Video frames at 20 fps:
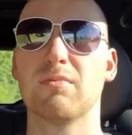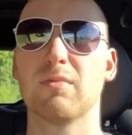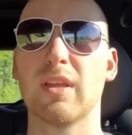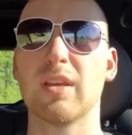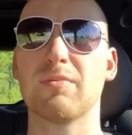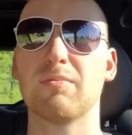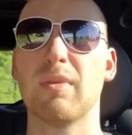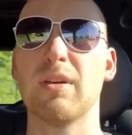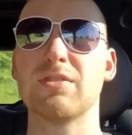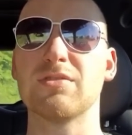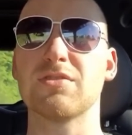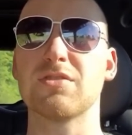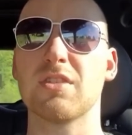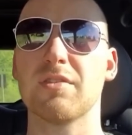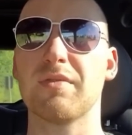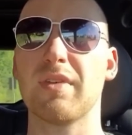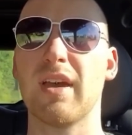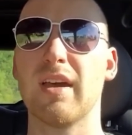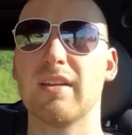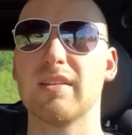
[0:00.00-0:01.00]
like, measure
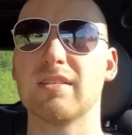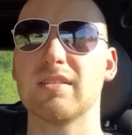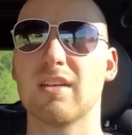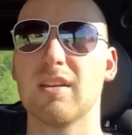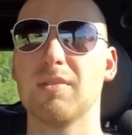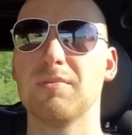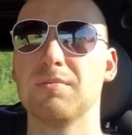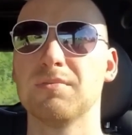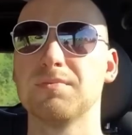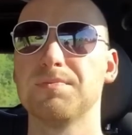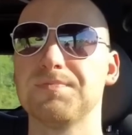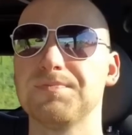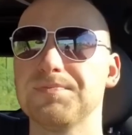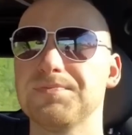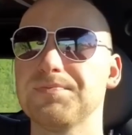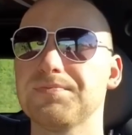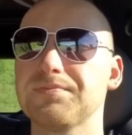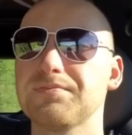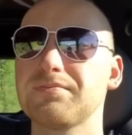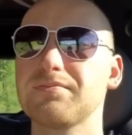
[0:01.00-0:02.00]
stuff ahead of
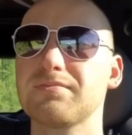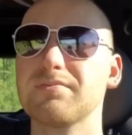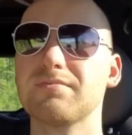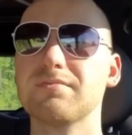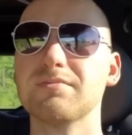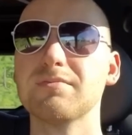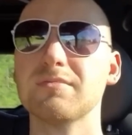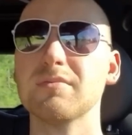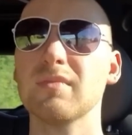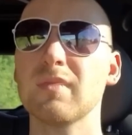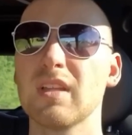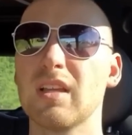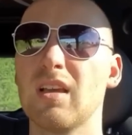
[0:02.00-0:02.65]
time.